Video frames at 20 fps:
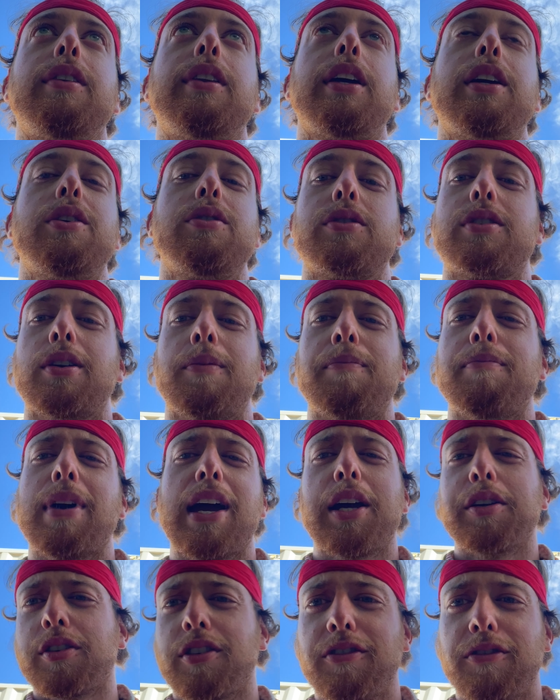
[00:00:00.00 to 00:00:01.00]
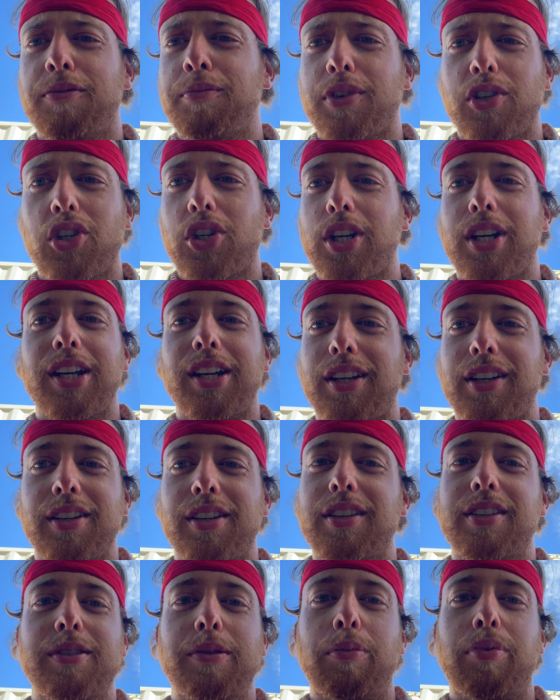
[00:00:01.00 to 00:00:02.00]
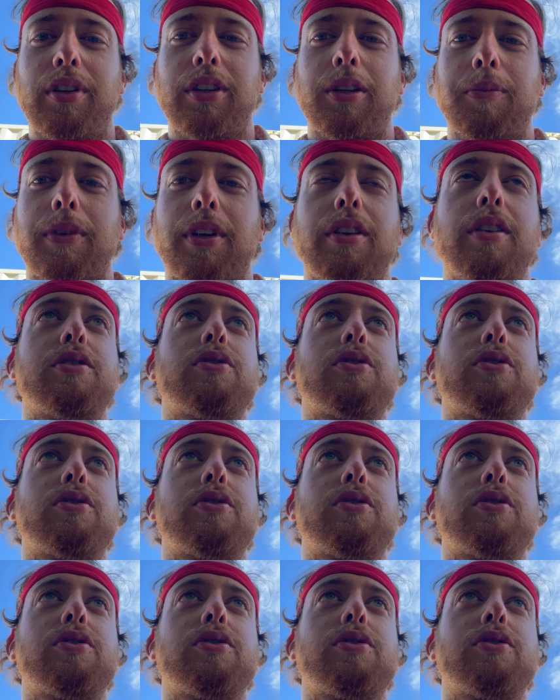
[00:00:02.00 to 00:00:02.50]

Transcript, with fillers: they used a massive machine to put them on the